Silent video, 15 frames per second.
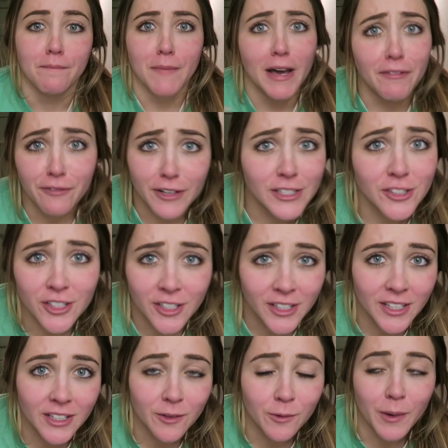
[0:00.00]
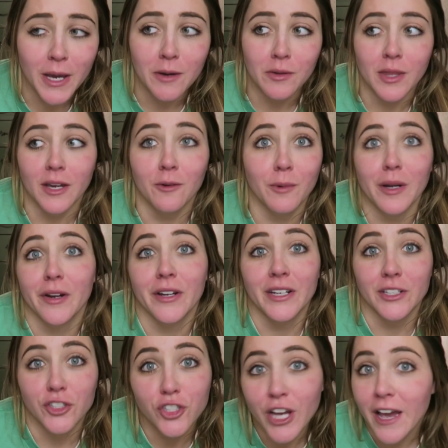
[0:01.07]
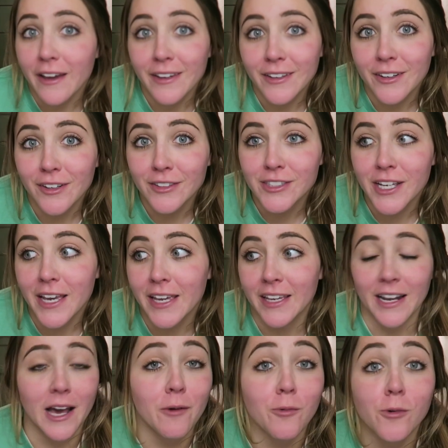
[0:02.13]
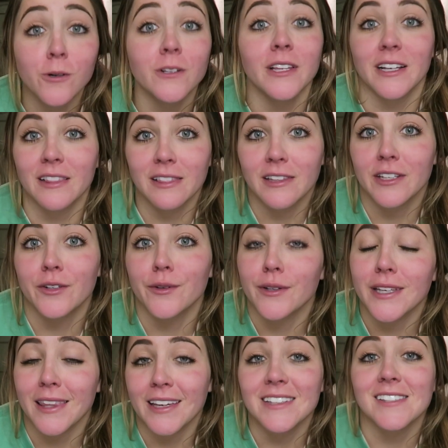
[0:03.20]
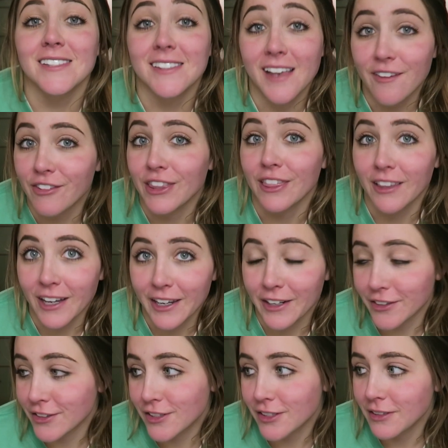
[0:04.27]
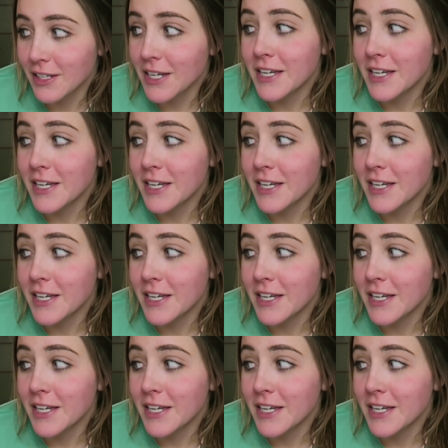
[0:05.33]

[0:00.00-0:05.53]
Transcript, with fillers: my friends could get away with like wearing a jacket all day and I wore like literally like seven layers.